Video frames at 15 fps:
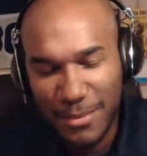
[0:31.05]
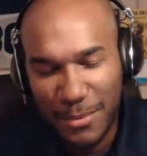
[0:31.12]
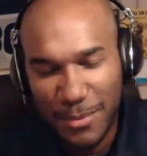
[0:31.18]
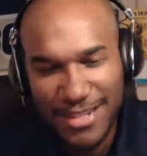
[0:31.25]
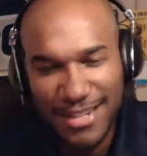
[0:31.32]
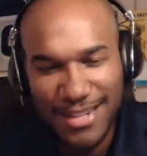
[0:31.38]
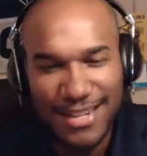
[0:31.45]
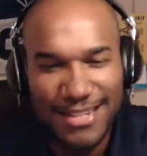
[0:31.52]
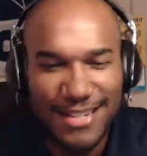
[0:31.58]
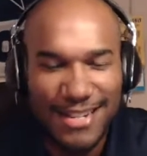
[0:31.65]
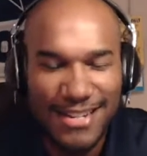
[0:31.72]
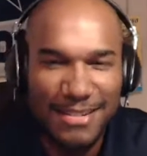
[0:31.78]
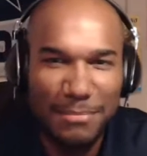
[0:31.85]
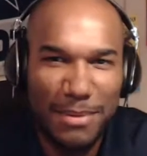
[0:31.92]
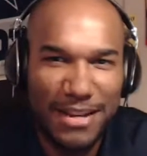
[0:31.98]
once again
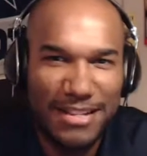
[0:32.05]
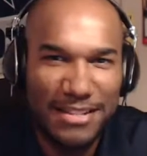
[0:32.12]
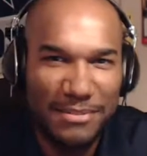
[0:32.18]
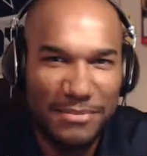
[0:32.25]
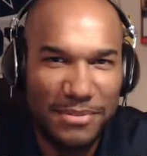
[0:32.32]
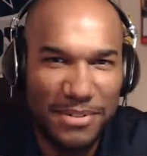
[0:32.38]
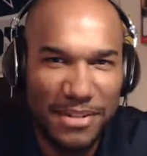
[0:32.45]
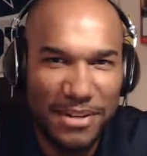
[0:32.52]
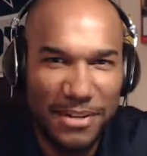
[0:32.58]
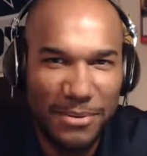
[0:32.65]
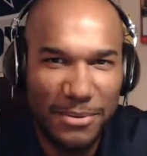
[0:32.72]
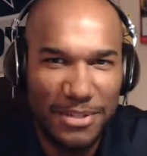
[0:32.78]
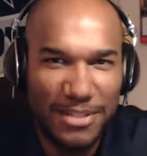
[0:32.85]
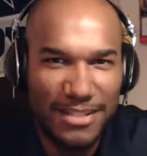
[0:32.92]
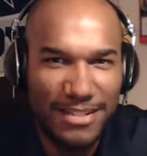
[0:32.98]
tested positive for
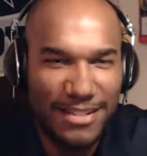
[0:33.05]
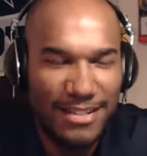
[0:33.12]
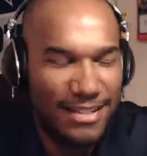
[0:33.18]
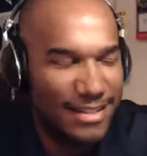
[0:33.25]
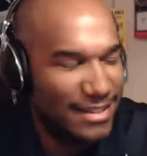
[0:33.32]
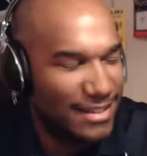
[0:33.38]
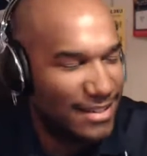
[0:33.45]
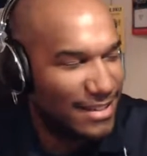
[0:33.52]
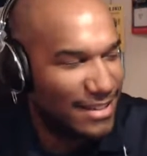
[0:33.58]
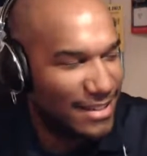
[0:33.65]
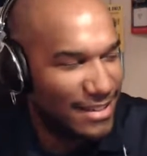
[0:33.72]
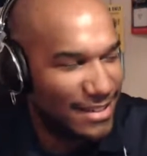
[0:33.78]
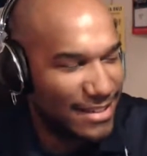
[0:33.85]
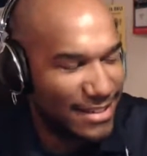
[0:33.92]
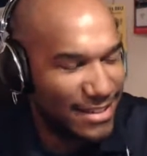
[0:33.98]
steroids.
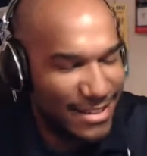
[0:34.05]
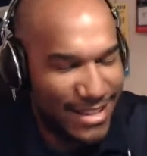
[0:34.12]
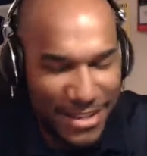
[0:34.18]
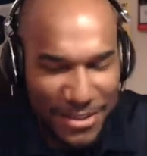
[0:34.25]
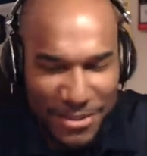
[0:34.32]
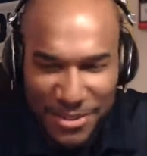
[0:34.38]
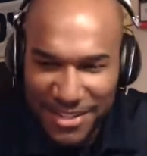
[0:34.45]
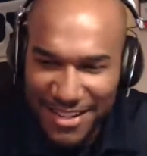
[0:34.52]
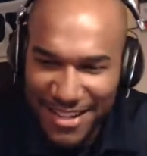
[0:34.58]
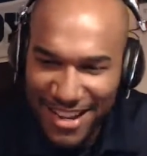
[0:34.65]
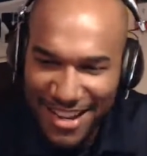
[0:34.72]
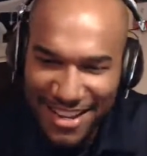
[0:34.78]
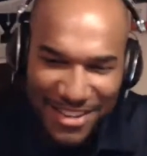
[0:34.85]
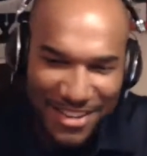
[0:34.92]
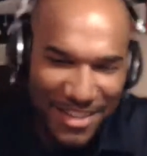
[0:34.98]
Kendrick,
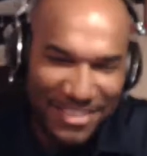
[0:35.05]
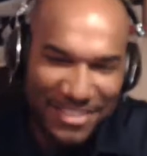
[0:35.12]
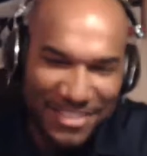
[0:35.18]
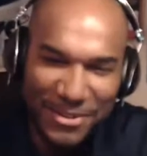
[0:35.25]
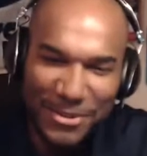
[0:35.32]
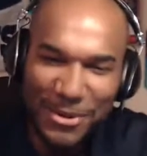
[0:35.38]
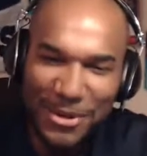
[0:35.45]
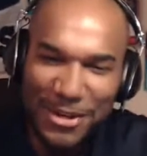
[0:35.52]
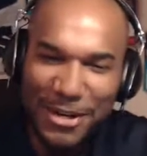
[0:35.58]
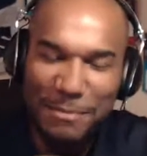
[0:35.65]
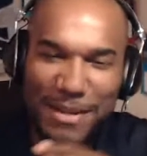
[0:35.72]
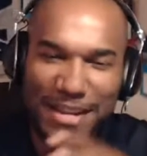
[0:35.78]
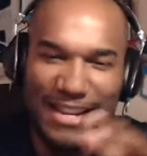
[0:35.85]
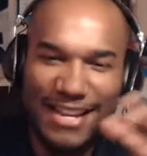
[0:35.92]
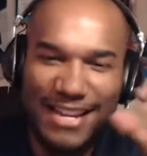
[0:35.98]
you're out there on the ground,
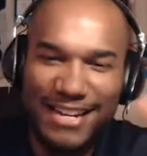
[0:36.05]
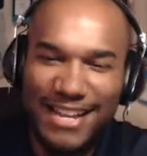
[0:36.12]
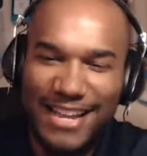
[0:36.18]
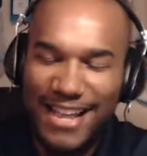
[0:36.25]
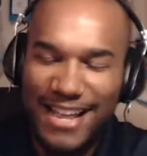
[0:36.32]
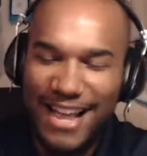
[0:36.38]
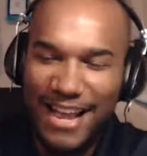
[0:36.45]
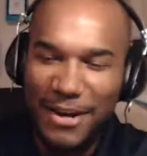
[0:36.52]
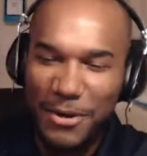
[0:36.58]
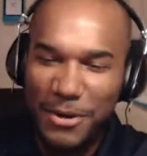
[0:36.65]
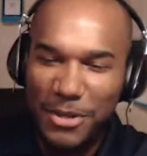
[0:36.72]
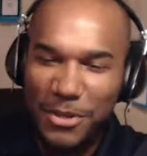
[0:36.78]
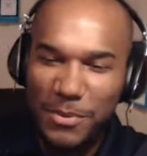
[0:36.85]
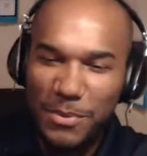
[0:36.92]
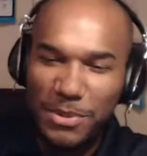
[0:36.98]
man. I know
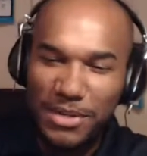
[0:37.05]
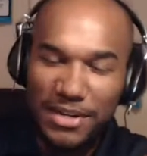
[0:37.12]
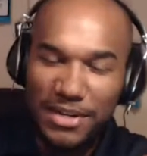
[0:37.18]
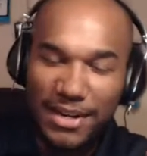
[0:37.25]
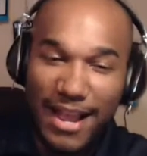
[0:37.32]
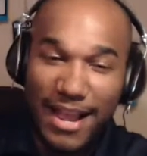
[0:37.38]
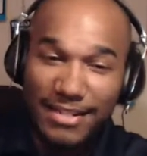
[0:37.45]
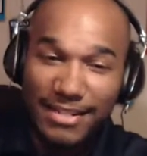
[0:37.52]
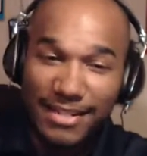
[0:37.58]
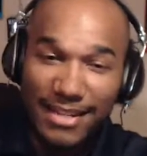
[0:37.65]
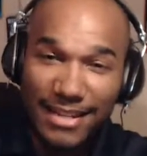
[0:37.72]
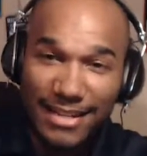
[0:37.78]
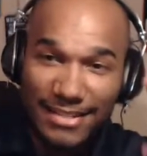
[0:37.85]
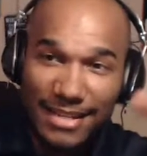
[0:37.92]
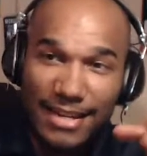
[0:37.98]
you were actually
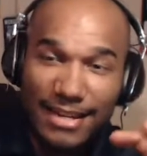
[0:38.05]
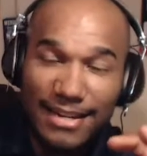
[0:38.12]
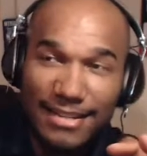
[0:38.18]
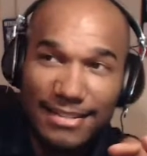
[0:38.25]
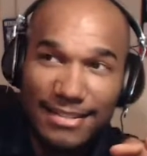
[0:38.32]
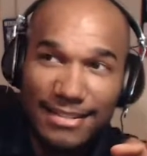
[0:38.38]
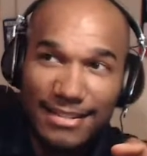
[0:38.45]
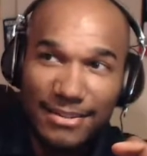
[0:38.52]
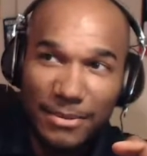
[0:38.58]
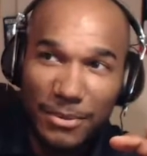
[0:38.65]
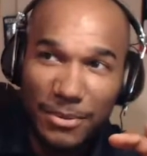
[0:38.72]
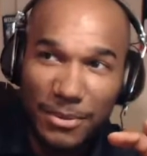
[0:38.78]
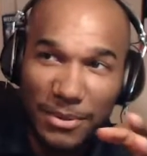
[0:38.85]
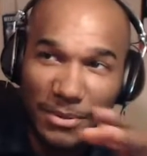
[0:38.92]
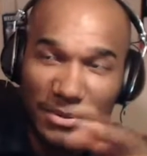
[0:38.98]
in attendance
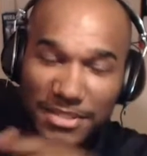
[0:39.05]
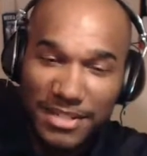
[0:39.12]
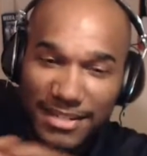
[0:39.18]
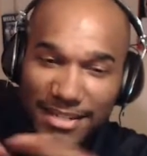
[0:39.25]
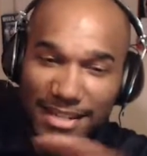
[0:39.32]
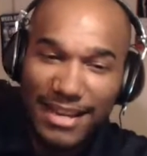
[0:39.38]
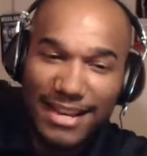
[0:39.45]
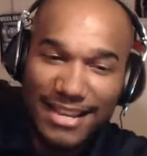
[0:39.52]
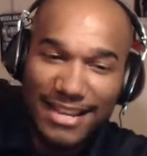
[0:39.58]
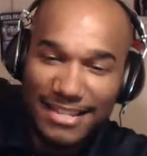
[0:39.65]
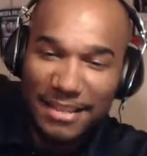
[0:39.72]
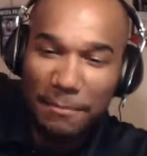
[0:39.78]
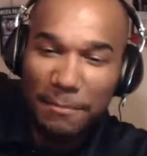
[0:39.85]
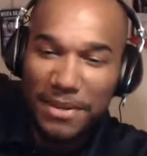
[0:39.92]
or just getting into the